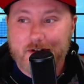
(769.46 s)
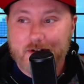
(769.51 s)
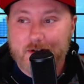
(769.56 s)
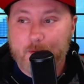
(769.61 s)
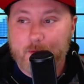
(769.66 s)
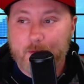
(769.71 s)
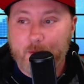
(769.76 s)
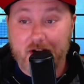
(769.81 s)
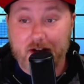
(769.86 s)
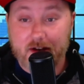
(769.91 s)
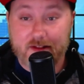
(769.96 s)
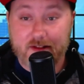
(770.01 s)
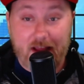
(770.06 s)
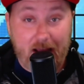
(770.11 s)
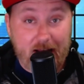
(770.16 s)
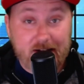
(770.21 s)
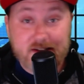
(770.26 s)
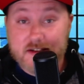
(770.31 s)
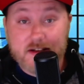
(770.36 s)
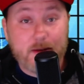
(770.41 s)
but
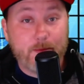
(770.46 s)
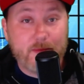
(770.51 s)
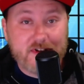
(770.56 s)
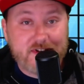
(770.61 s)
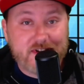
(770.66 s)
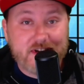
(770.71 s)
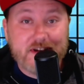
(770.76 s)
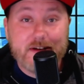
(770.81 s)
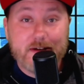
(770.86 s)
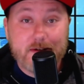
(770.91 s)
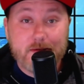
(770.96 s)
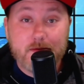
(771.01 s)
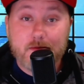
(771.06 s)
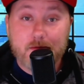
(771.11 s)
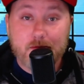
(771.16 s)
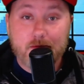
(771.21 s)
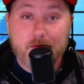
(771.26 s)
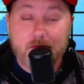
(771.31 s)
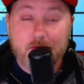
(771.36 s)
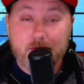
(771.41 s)
that's limited
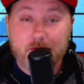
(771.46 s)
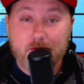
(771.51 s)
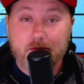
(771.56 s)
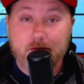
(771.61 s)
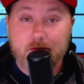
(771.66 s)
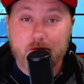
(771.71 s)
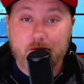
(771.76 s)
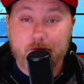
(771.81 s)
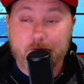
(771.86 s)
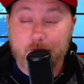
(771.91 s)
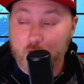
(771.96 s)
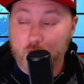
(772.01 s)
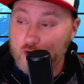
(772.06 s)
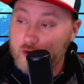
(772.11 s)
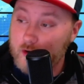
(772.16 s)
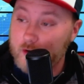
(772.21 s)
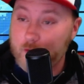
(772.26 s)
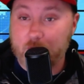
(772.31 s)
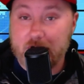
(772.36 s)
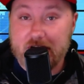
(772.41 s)
for
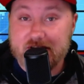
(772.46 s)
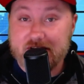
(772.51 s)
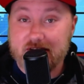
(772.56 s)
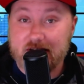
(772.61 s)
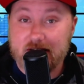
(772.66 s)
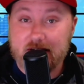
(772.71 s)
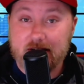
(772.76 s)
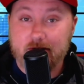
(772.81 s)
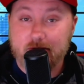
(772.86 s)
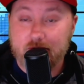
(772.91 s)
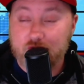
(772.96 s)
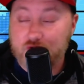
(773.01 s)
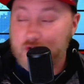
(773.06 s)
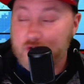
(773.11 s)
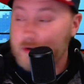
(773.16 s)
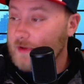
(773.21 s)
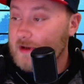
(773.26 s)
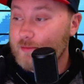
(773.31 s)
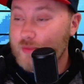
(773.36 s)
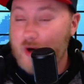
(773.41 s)
good reason. Should
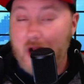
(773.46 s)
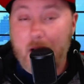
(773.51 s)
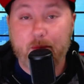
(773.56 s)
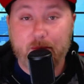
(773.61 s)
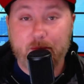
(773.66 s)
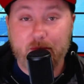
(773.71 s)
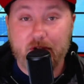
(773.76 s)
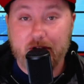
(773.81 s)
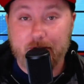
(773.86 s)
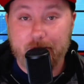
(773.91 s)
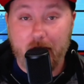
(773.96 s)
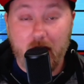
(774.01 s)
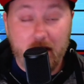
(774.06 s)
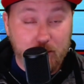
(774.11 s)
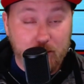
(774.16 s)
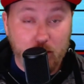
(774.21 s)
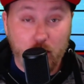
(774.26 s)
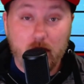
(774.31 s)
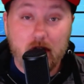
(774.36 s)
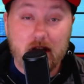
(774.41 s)
be probably far
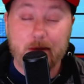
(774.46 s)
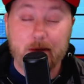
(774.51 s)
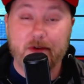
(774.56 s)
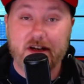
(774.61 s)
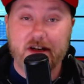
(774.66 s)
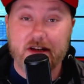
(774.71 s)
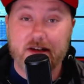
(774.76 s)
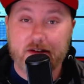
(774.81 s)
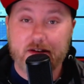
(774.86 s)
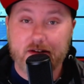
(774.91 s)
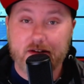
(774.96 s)
more limited,